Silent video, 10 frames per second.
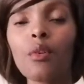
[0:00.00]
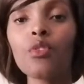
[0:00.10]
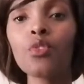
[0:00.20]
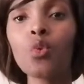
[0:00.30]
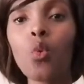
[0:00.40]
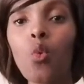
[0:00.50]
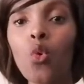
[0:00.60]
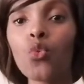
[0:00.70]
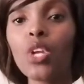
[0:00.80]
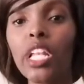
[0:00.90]

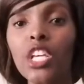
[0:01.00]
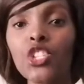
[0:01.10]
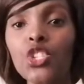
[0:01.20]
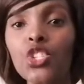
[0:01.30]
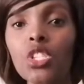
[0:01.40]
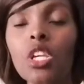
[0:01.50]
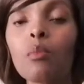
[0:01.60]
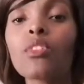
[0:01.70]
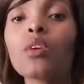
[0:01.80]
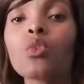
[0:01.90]
your relationship,
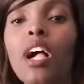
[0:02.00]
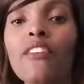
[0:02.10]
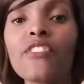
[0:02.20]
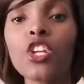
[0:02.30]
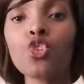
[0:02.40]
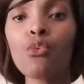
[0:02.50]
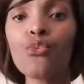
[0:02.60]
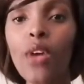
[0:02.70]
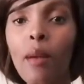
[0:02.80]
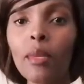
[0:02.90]
that will affect your
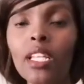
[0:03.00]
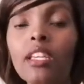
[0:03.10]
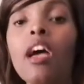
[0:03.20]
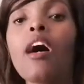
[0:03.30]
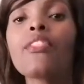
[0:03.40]
family,